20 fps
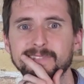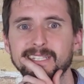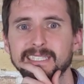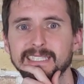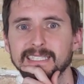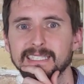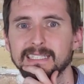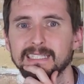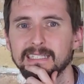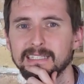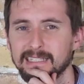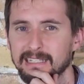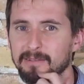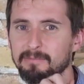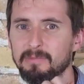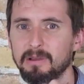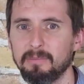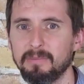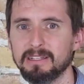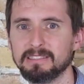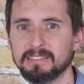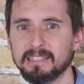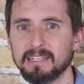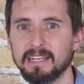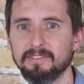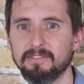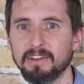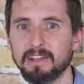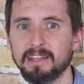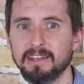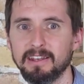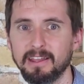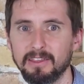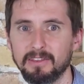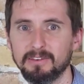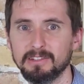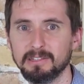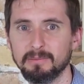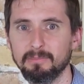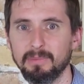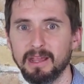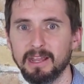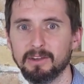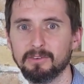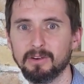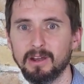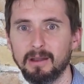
I bet my significant other is a bank